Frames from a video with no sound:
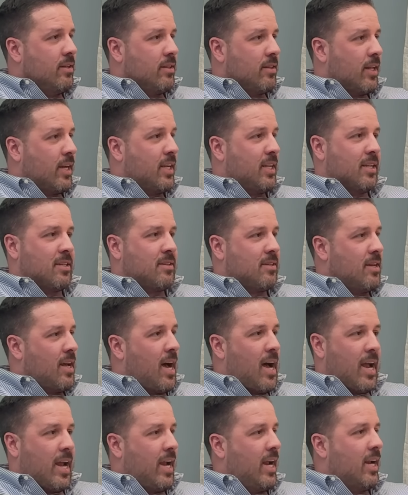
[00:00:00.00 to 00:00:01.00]
Like, it's
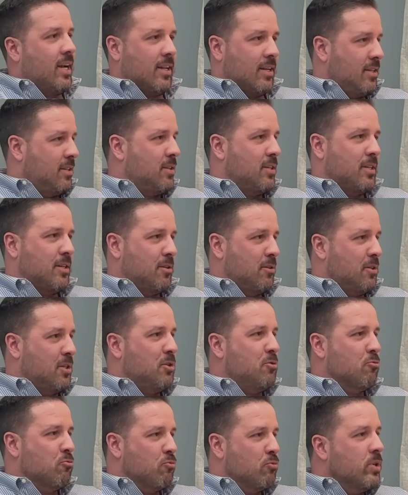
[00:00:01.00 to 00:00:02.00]
not handed to you.
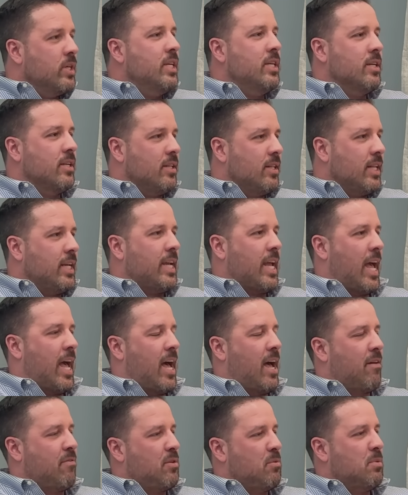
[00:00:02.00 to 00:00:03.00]
You really
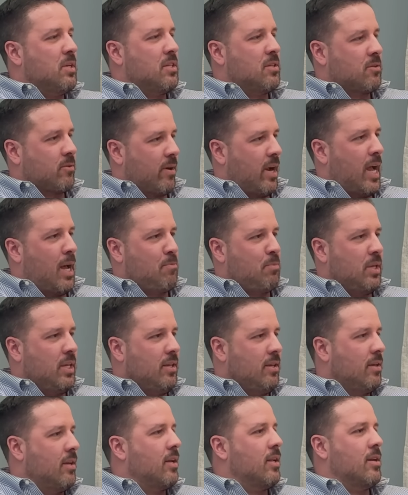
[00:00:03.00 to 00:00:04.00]
have to be
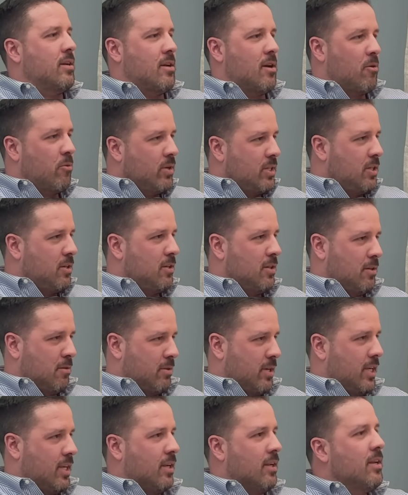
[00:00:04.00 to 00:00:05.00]
scrappy and know what you're
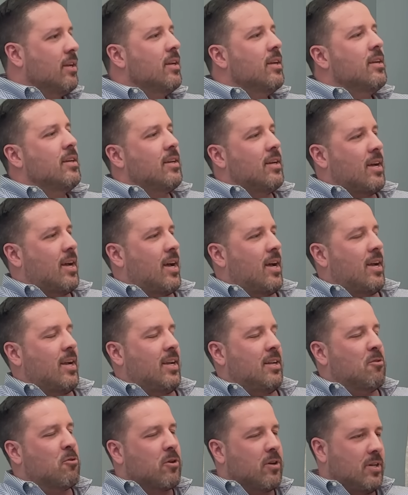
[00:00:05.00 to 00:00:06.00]
doing
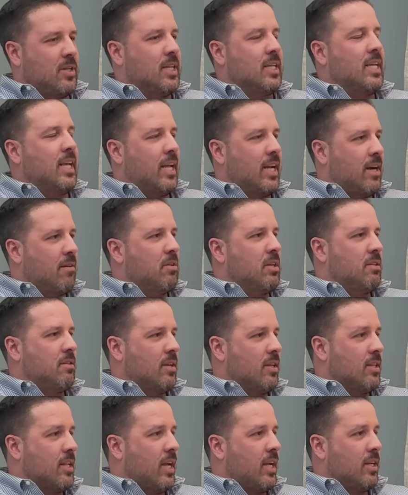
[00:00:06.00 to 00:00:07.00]
in order to get
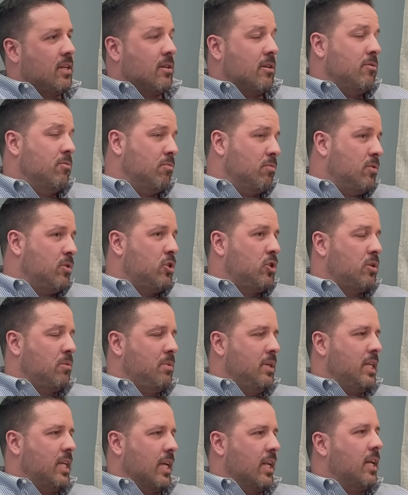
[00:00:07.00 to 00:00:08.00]
everything that you should
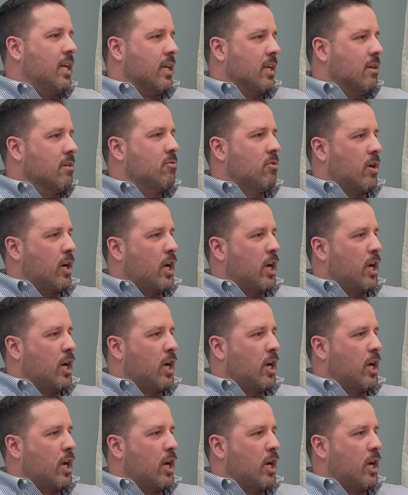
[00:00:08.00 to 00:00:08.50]
be getting.